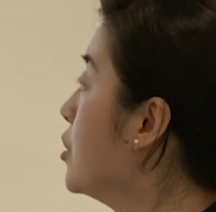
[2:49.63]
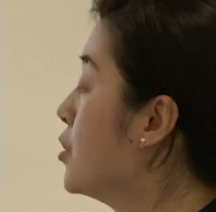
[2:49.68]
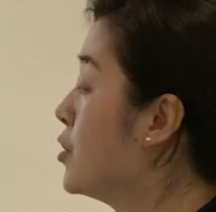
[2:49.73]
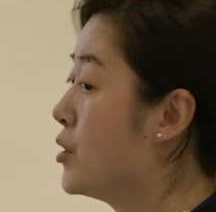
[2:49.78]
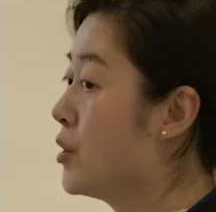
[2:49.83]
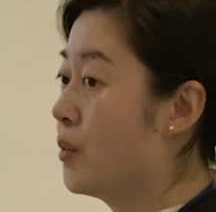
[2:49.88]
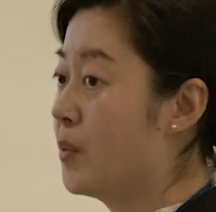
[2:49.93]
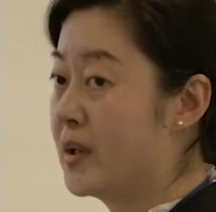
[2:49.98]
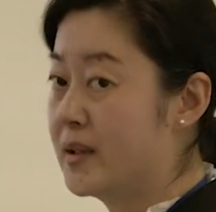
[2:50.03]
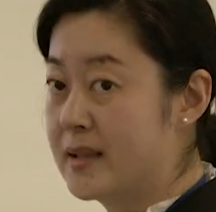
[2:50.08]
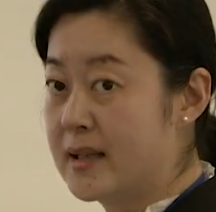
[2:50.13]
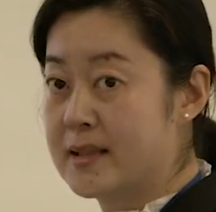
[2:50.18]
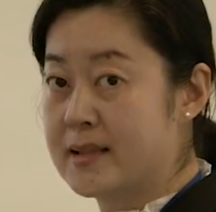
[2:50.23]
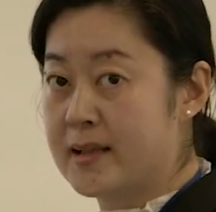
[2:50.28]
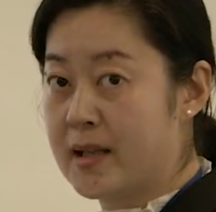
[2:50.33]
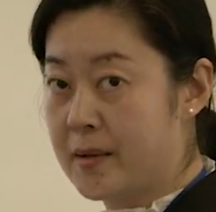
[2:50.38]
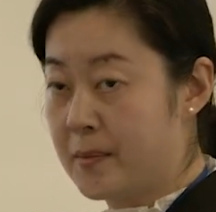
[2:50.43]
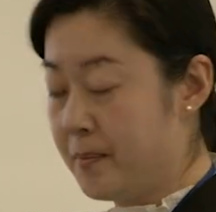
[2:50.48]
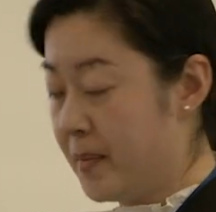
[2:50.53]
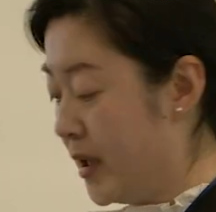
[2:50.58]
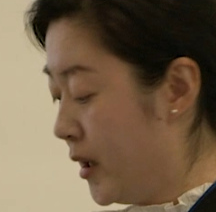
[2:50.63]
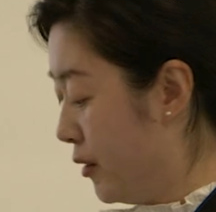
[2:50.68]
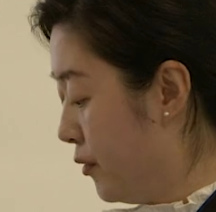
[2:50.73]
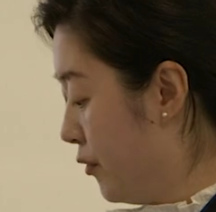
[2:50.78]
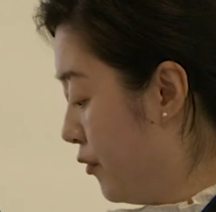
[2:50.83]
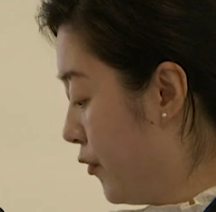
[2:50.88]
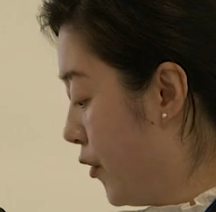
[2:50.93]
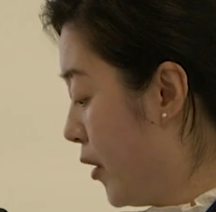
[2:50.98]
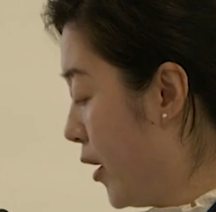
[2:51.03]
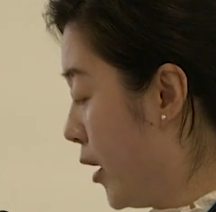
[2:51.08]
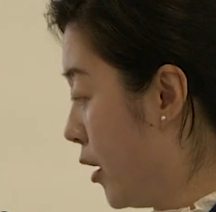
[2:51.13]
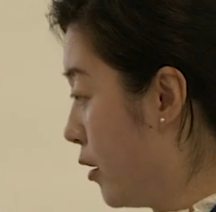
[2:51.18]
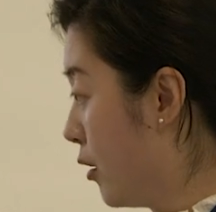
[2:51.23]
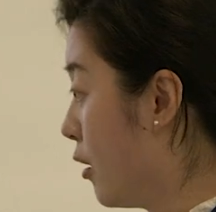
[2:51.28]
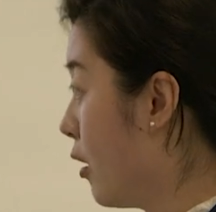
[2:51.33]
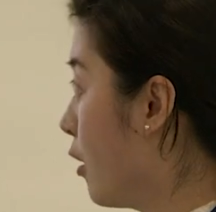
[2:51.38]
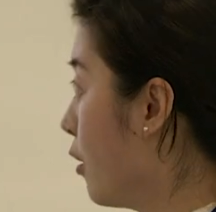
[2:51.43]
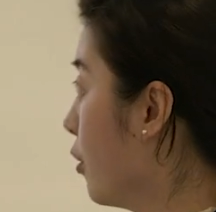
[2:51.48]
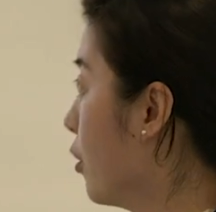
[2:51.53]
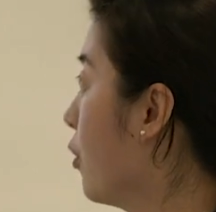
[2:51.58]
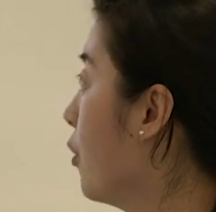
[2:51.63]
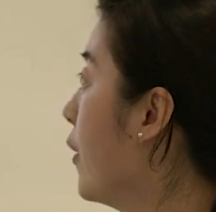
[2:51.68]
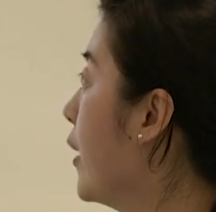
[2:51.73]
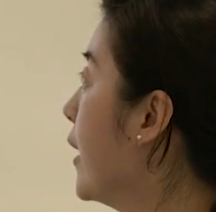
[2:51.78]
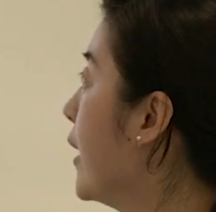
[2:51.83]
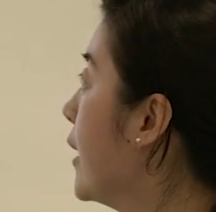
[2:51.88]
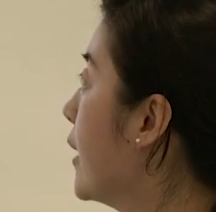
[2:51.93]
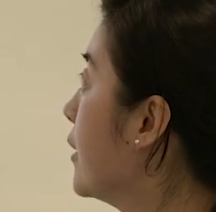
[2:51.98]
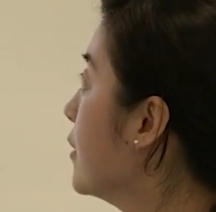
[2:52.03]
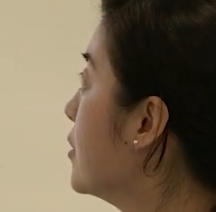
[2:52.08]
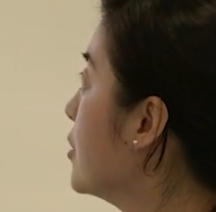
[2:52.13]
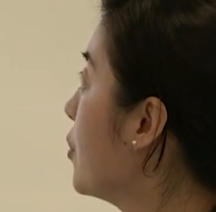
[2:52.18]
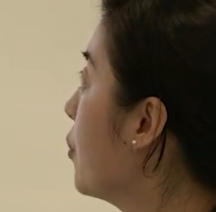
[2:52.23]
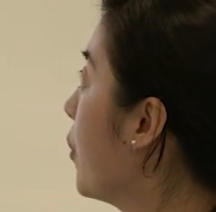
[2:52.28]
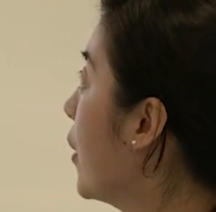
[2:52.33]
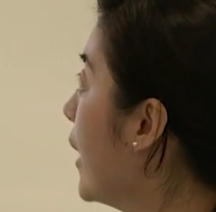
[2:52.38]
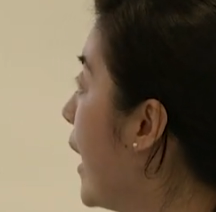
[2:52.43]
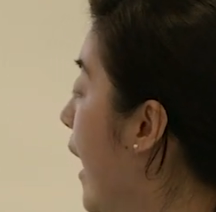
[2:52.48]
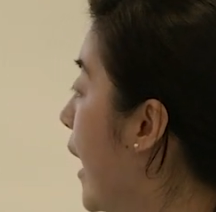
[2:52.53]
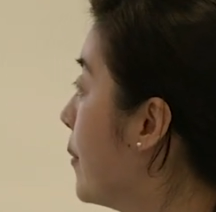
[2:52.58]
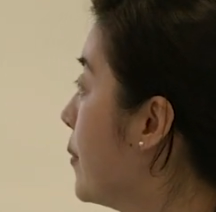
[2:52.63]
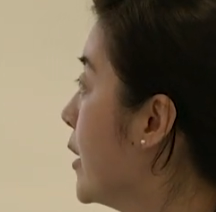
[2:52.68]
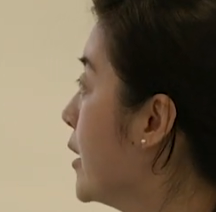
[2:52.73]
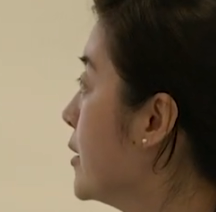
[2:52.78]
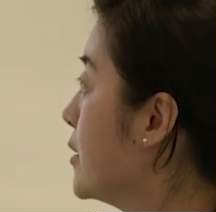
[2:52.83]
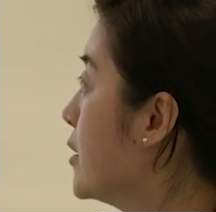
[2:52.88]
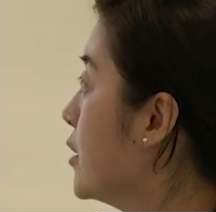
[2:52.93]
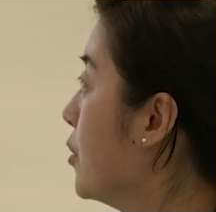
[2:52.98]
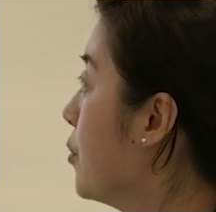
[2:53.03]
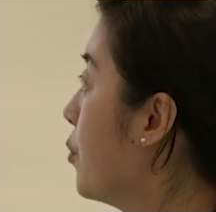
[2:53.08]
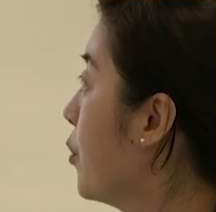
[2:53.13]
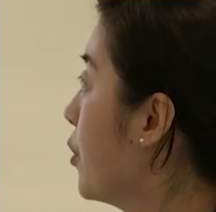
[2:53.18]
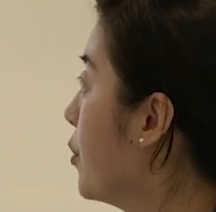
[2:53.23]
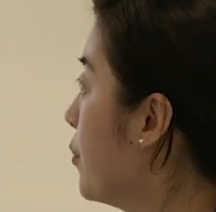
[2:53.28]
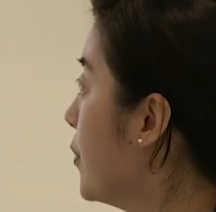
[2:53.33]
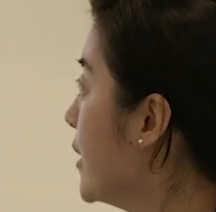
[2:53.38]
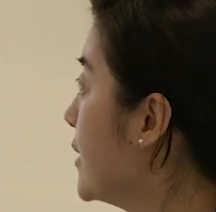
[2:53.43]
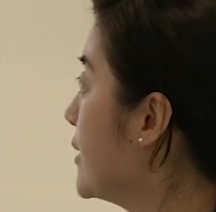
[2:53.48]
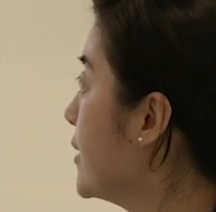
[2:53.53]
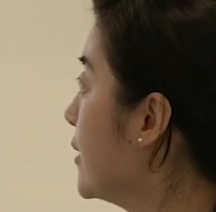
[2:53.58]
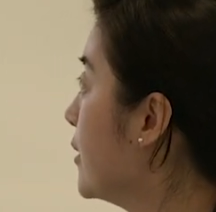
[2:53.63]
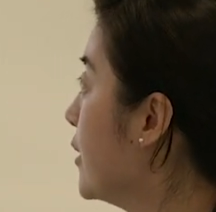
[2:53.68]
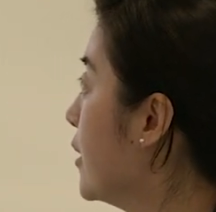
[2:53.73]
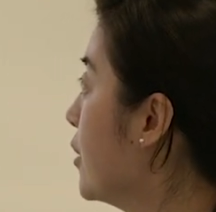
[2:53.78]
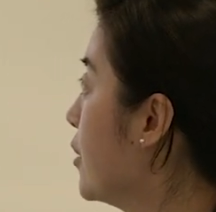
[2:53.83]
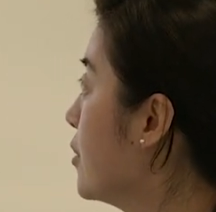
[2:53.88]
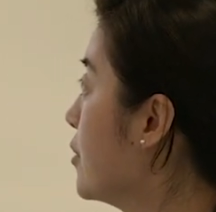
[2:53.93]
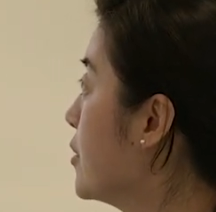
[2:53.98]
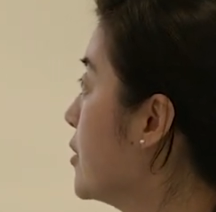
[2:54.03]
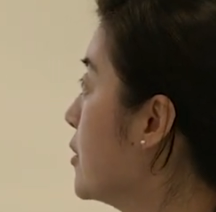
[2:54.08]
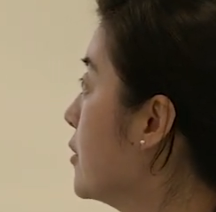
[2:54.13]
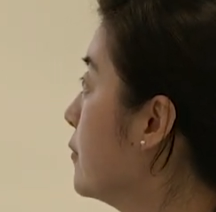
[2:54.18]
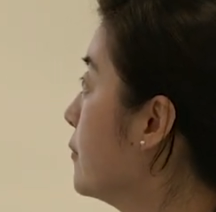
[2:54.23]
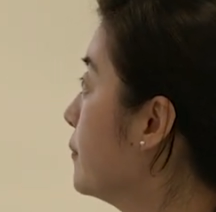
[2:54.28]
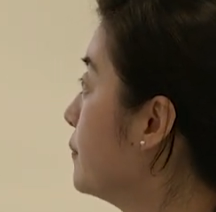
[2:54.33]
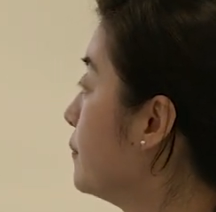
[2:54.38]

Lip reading: So what does it mean for air cargo and what happens in more recent years?